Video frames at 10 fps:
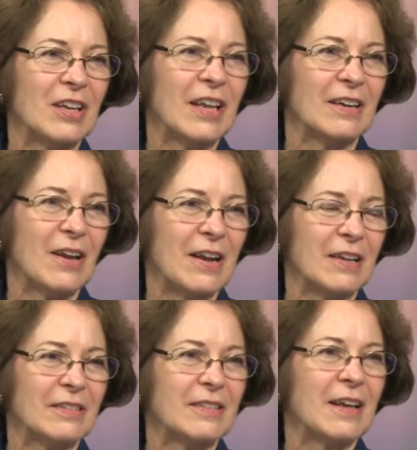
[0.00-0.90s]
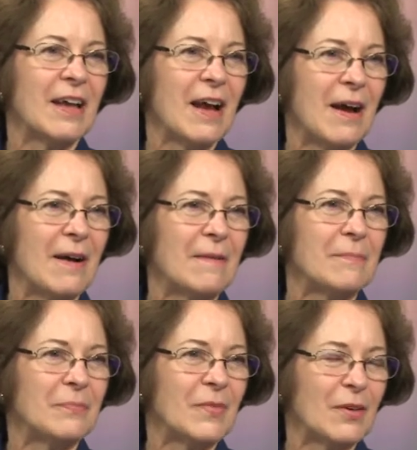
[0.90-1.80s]
and got us
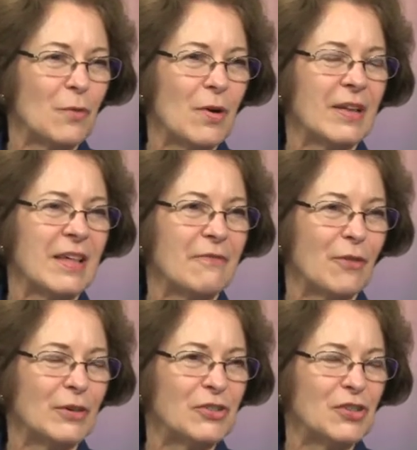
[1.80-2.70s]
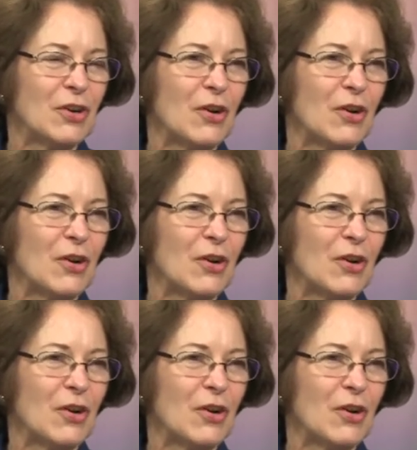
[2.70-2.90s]
going that first year.